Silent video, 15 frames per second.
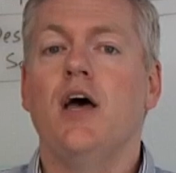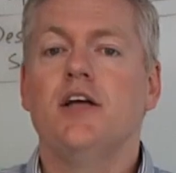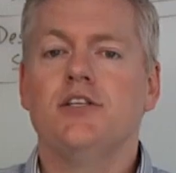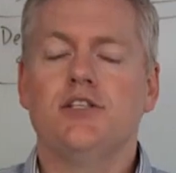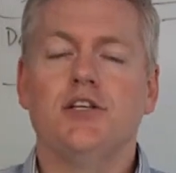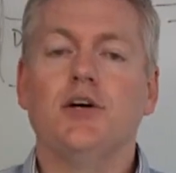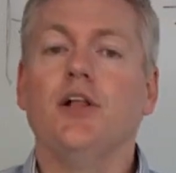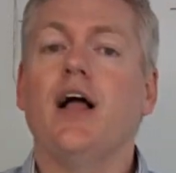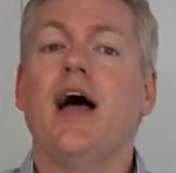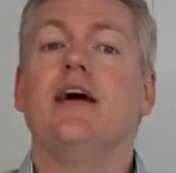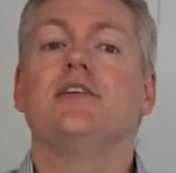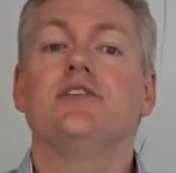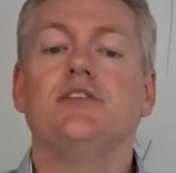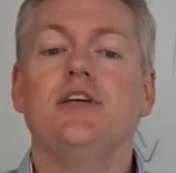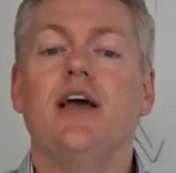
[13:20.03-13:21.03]
still
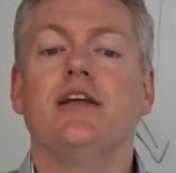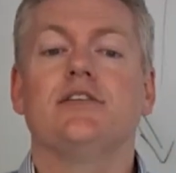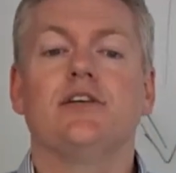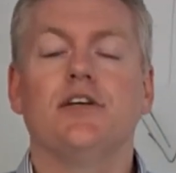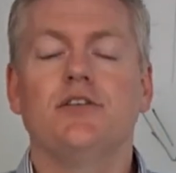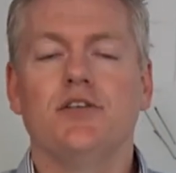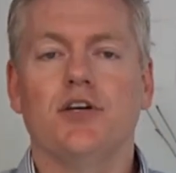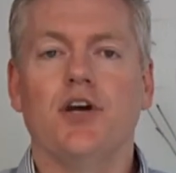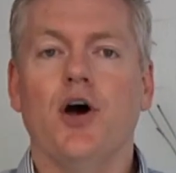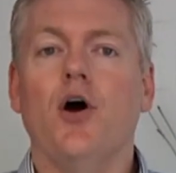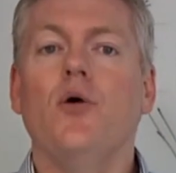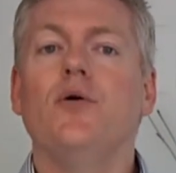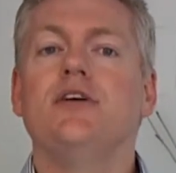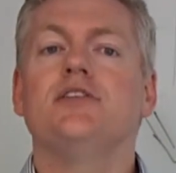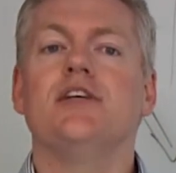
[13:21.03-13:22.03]
has yet to, to
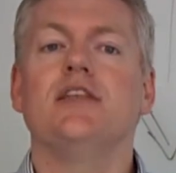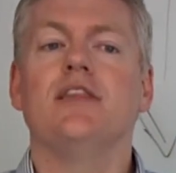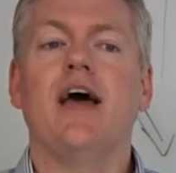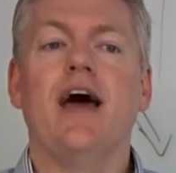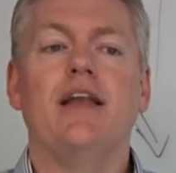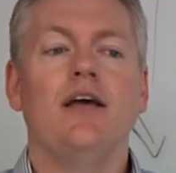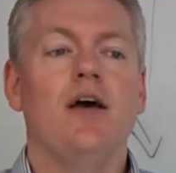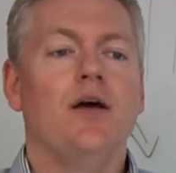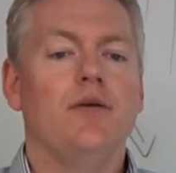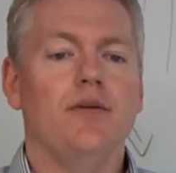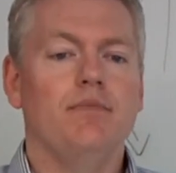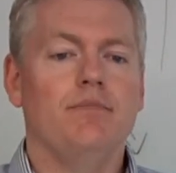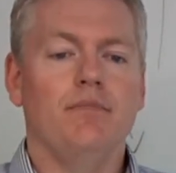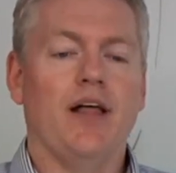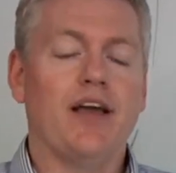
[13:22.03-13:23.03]
go is in that,
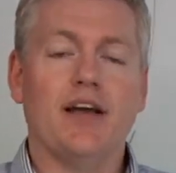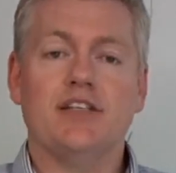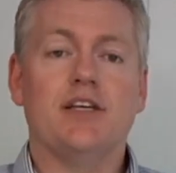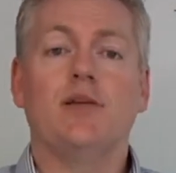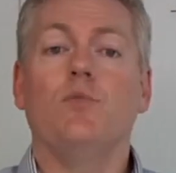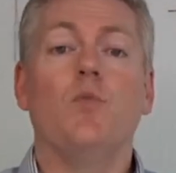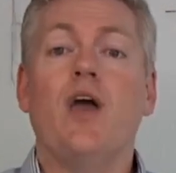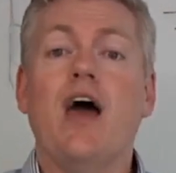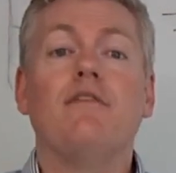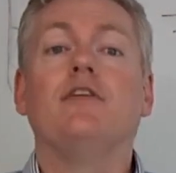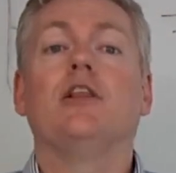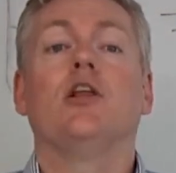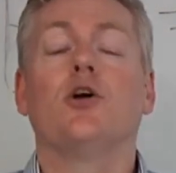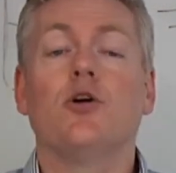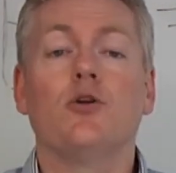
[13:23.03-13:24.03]
like I said, we
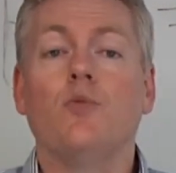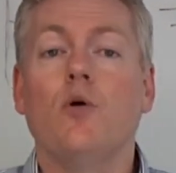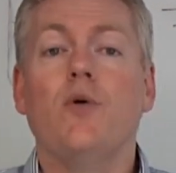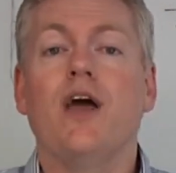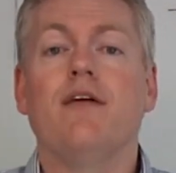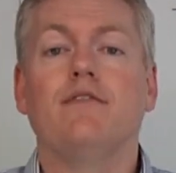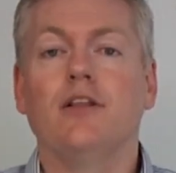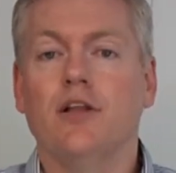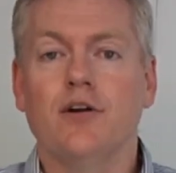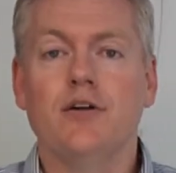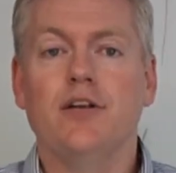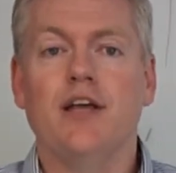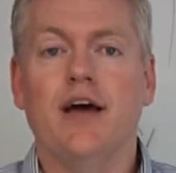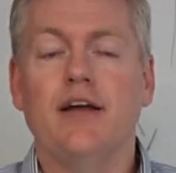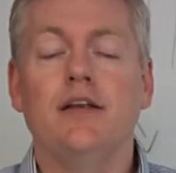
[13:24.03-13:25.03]
haven't learned what we haven't
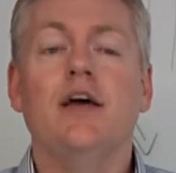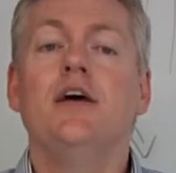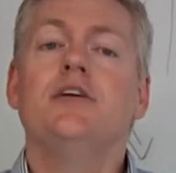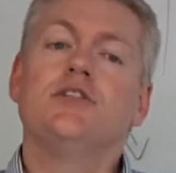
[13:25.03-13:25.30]
learned yet.